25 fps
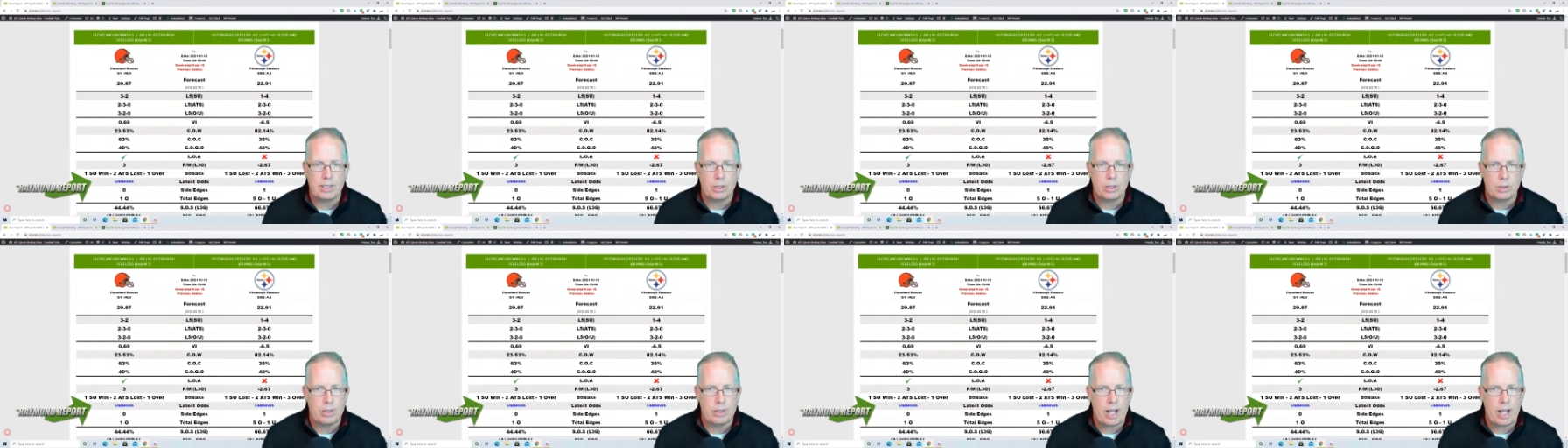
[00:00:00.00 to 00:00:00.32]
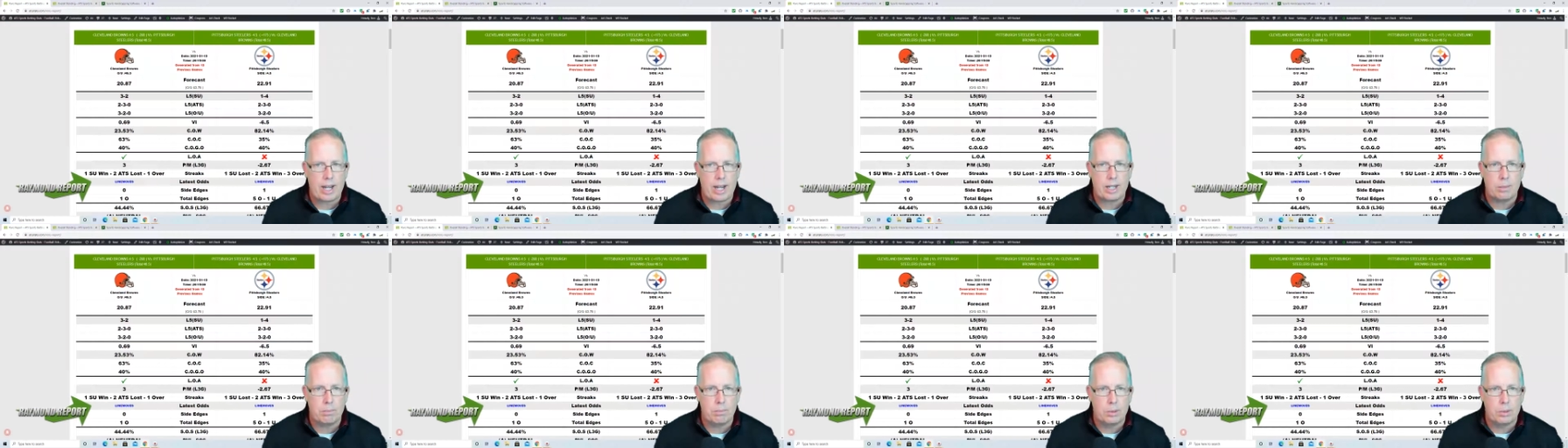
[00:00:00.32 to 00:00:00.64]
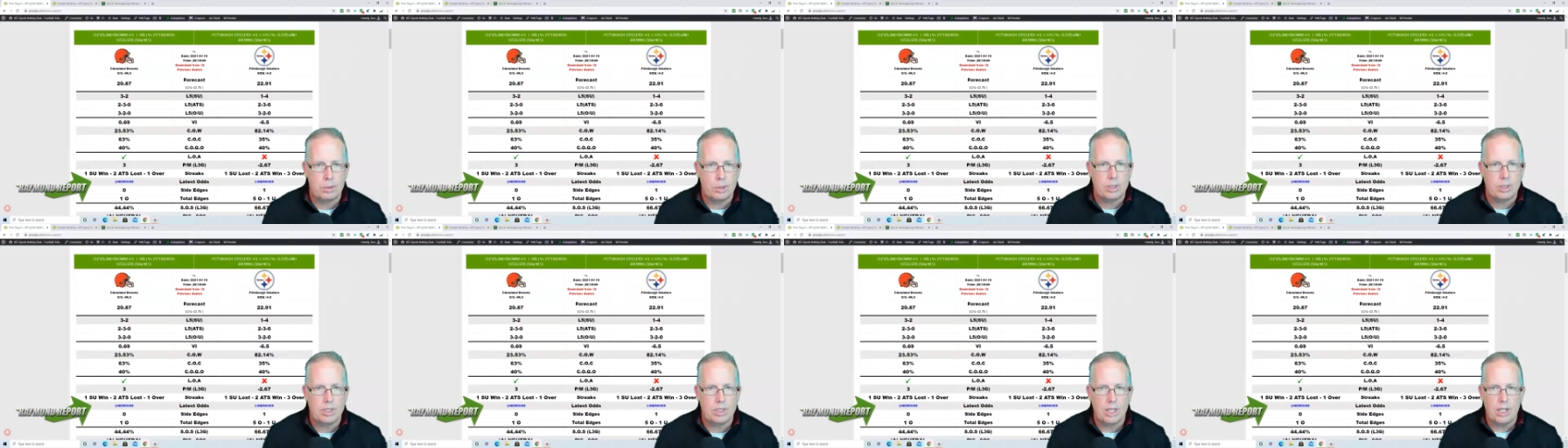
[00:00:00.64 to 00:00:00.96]
those naked
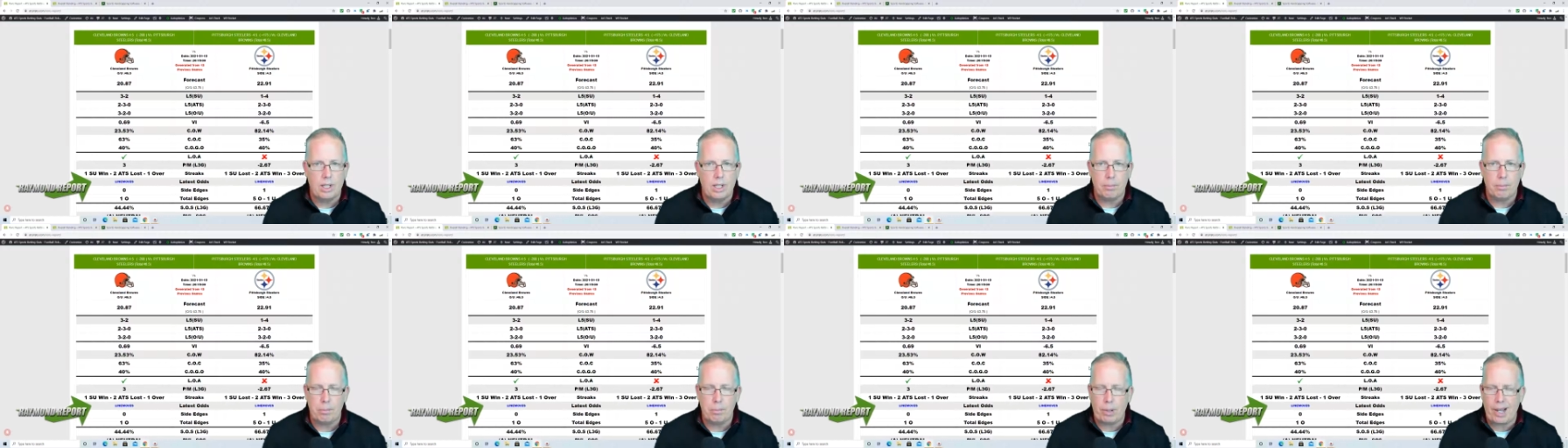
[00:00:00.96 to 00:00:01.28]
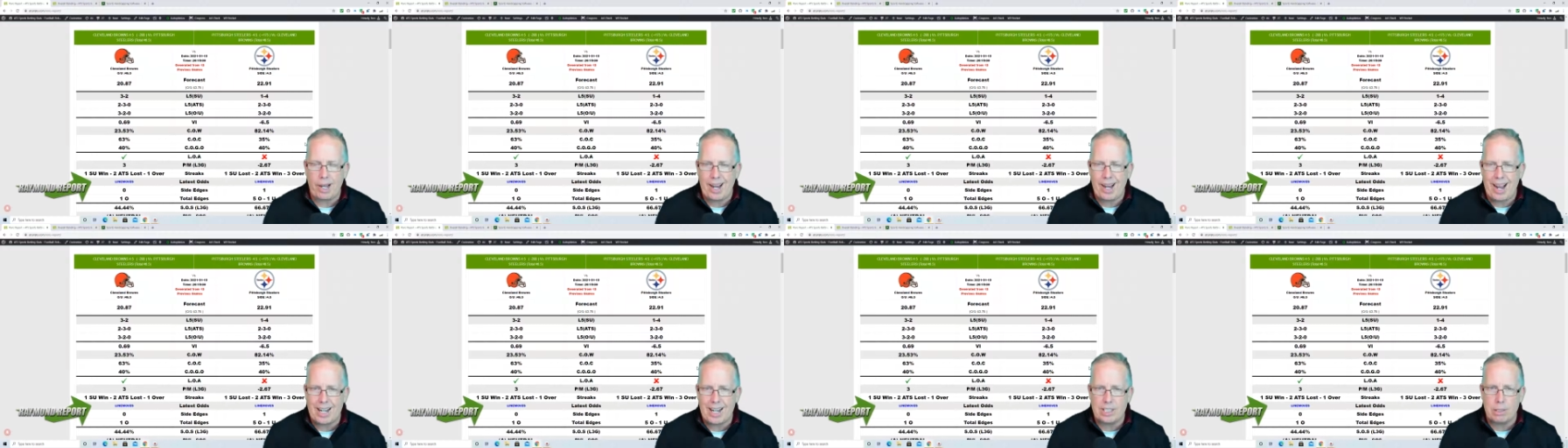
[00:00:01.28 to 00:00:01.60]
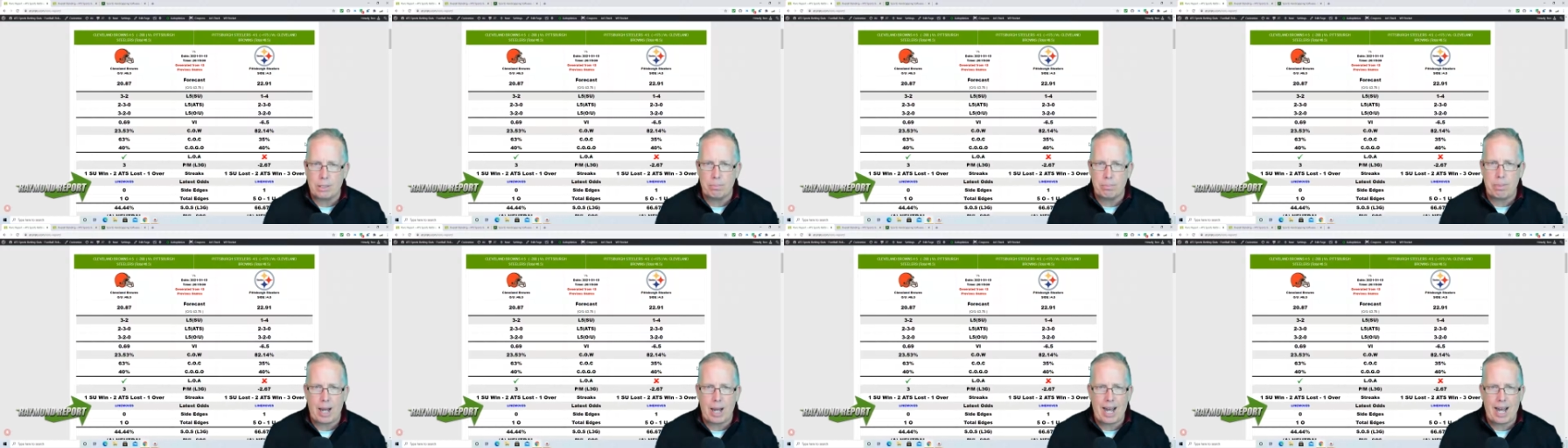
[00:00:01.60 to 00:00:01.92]
boots, play
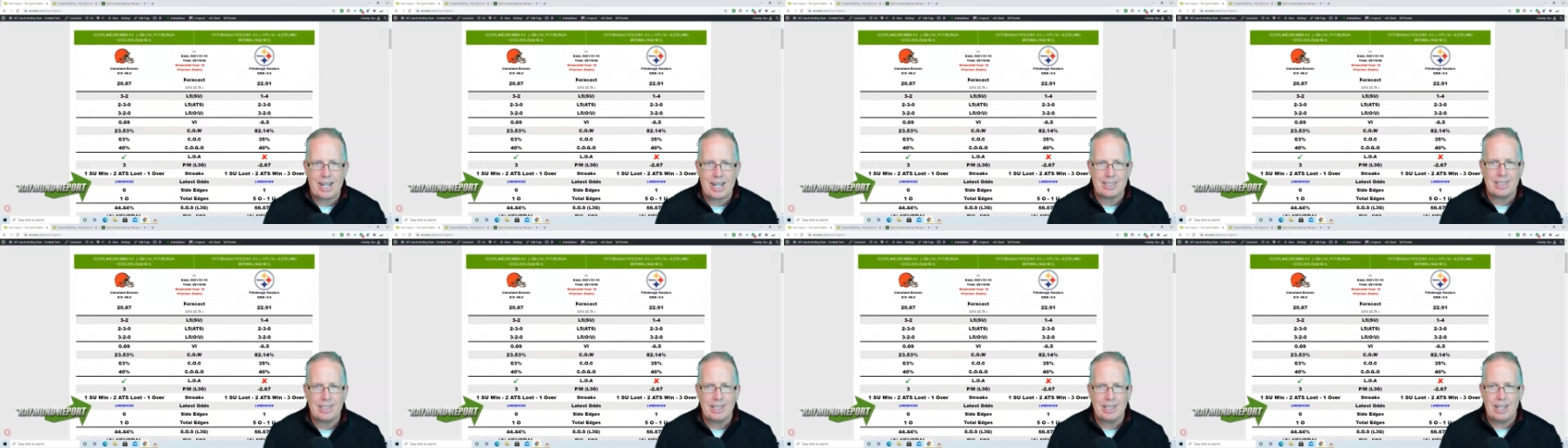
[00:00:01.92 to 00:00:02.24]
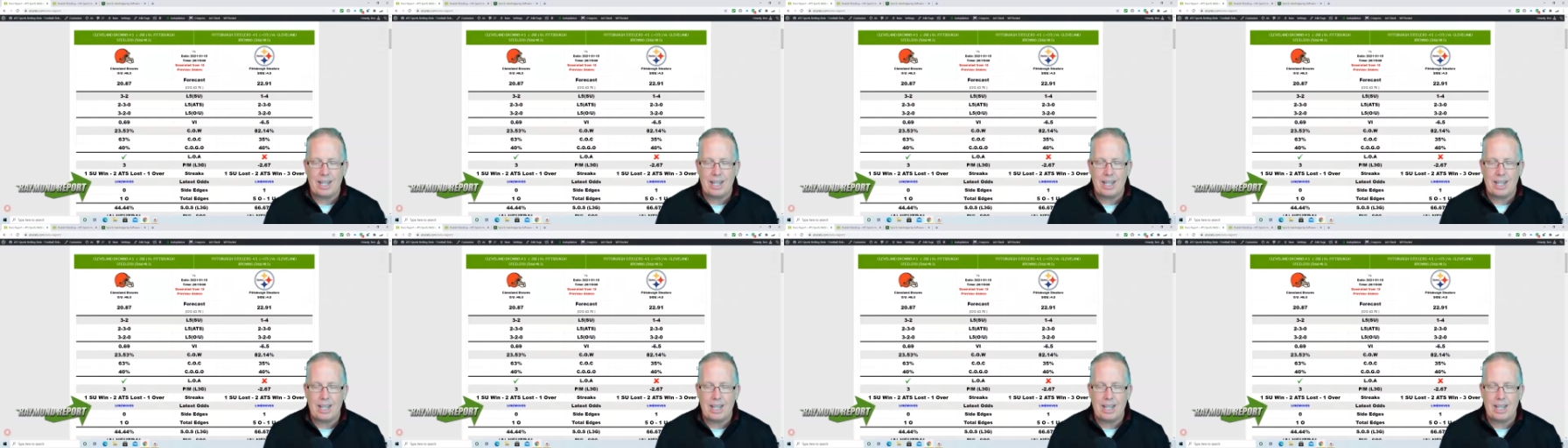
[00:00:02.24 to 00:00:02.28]
action pass,